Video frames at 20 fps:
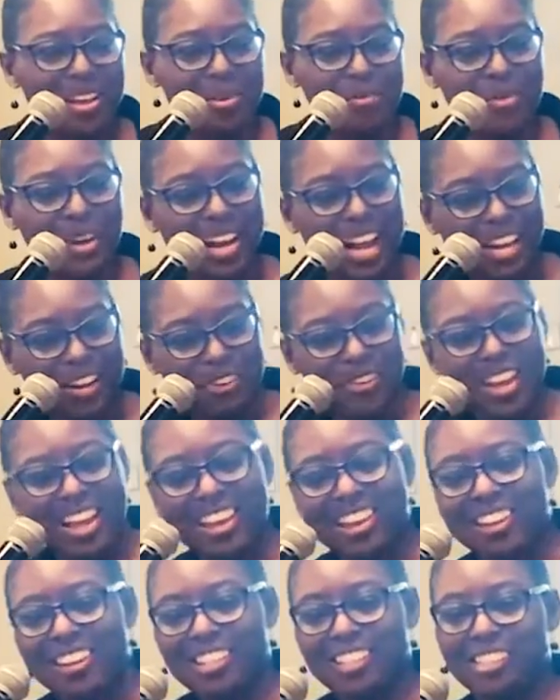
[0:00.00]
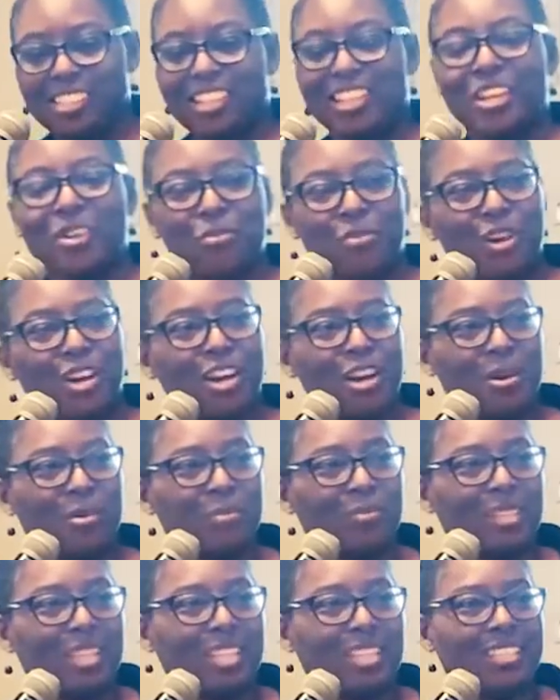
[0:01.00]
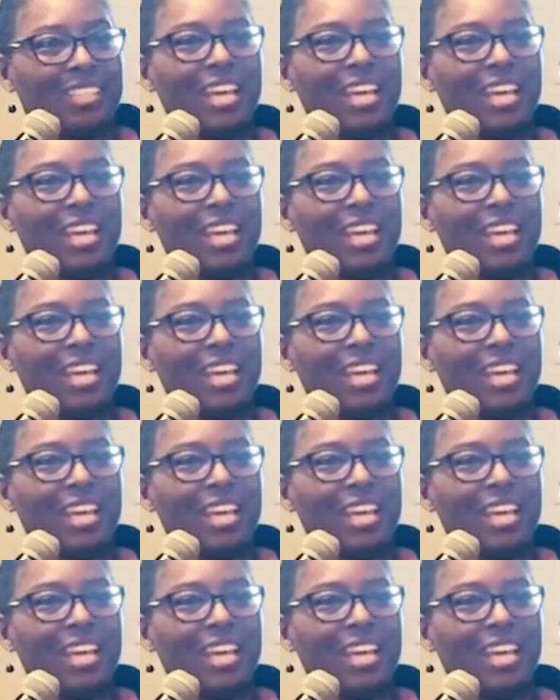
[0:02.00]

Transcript: But I created a CD-ROM